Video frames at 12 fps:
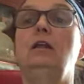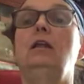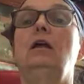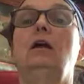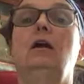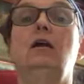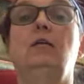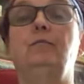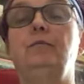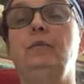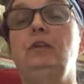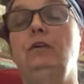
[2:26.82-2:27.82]

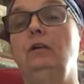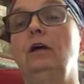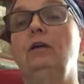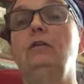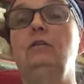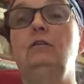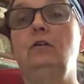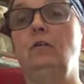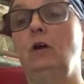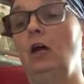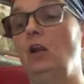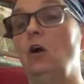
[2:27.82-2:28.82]
You're not going to
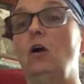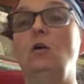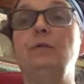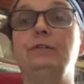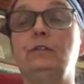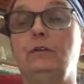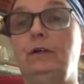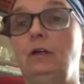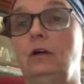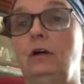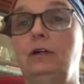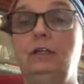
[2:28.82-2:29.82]
know at all what's going
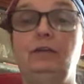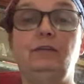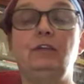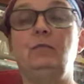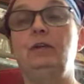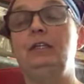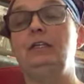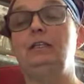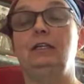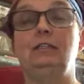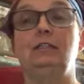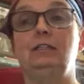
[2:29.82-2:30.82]
on if somebody
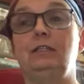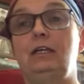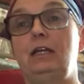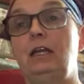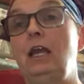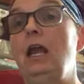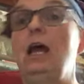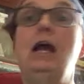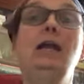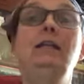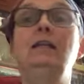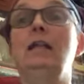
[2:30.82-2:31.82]
doesn't say,
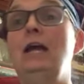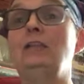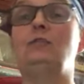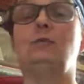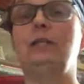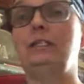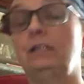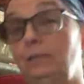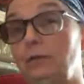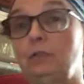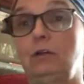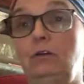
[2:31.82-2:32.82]
and in last week's
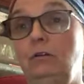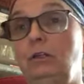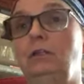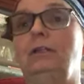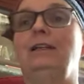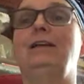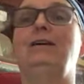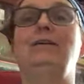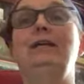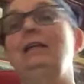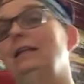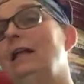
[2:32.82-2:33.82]
episode,
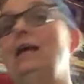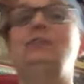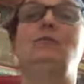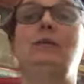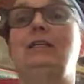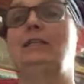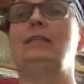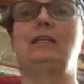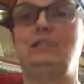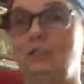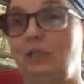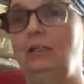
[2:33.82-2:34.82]
in last week's
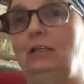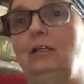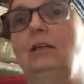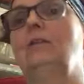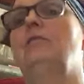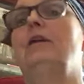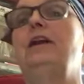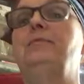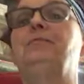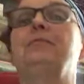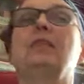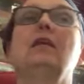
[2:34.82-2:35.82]
session,
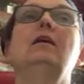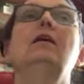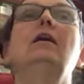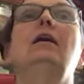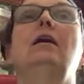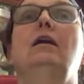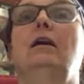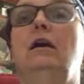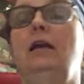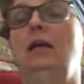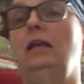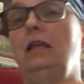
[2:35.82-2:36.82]
right?
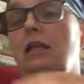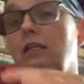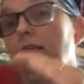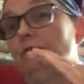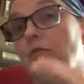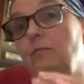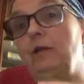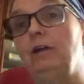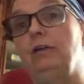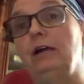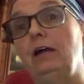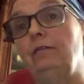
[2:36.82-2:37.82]
And give you a
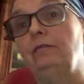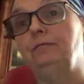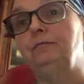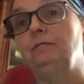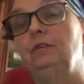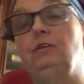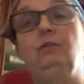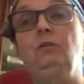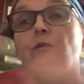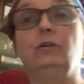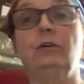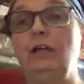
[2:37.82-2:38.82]
paragraph.
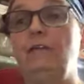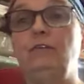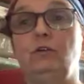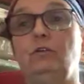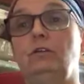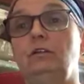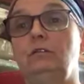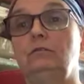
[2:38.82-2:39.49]
You're going to have no clue.